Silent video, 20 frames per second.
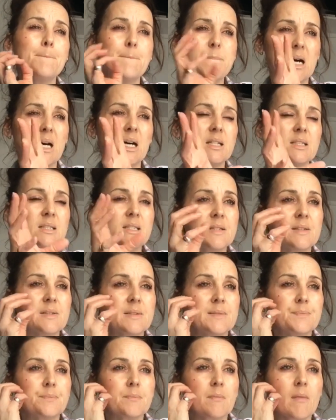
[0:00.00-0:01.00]
but
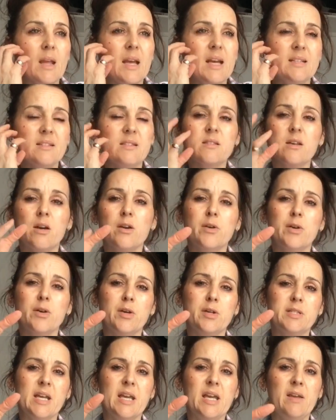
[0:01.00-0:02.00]
it's so
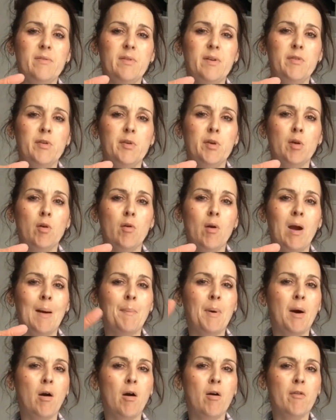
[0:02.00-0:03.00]
good even if you can
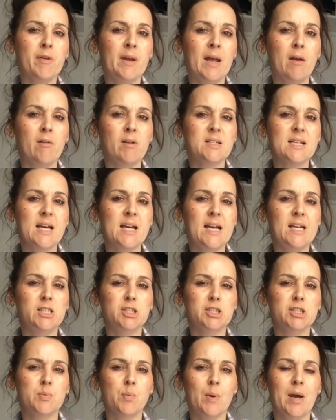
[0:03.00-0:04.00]
grab half an hour a day
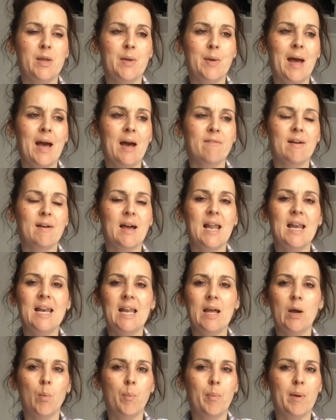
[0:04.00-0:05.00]
just where you have a
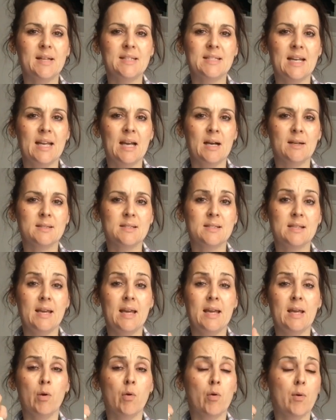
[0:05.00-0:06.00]
little bit of
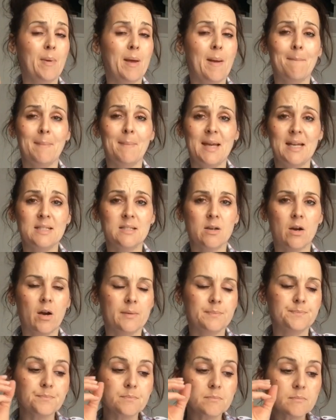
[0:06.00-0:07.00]
TLC or a bit of me
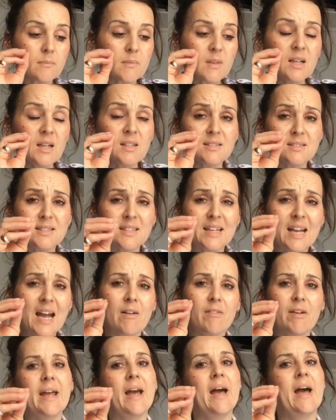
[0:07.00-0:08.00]
time to
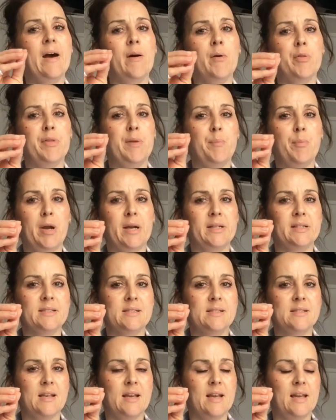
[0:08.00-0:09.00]
carry a healthy
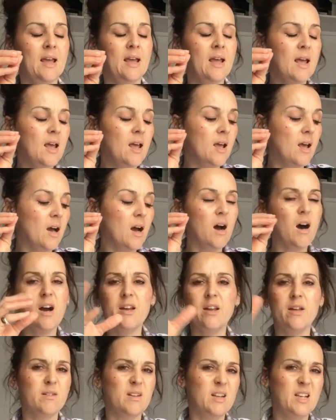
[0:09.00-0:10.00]
pregnancy
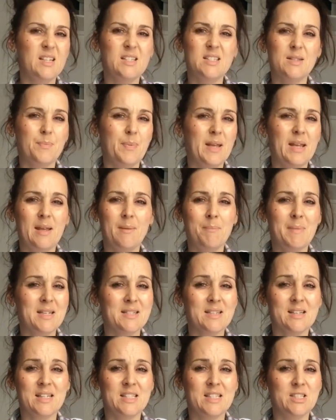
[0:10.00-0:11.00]
I don't need to be
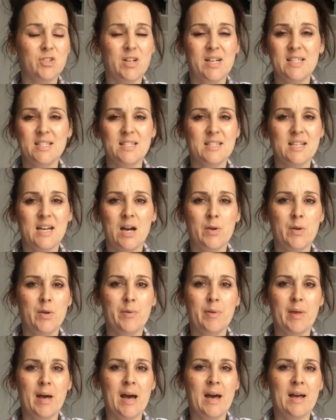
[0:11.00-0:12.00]
medically trained to tell
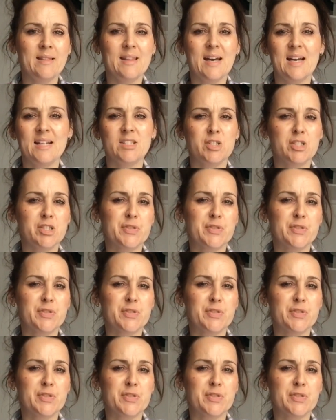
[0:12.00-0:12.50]
you that. That is